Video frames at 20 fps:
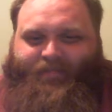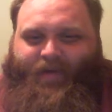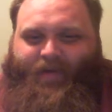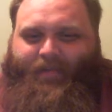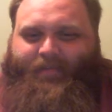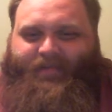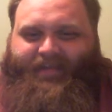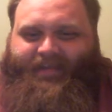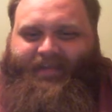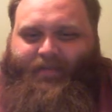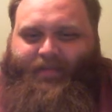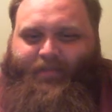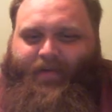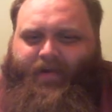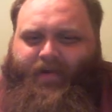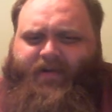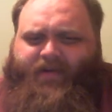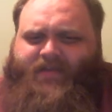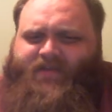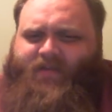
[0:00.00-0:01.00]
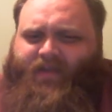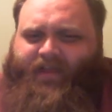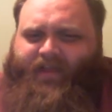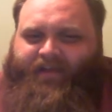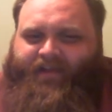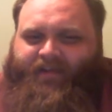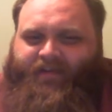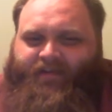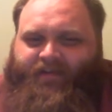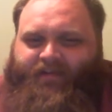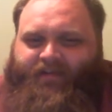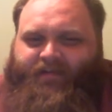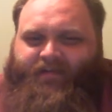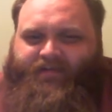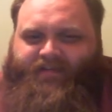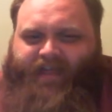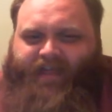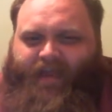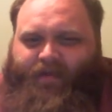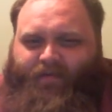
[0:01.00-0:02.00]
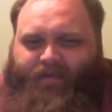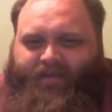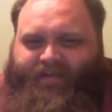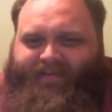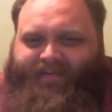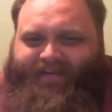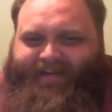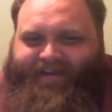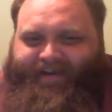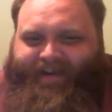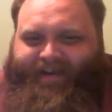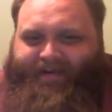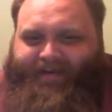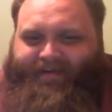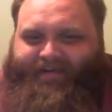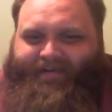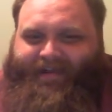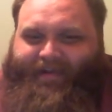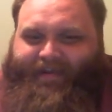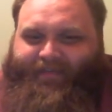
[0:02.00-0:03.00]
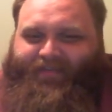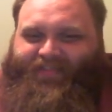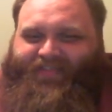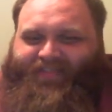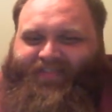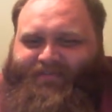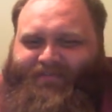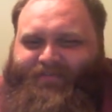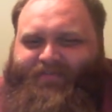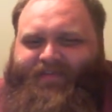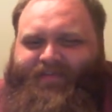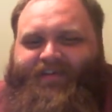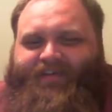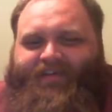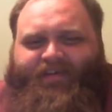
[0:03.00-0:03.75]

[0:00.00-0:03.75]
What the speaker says: Probably, like, the Americans were like, is that really the Canadian anthem?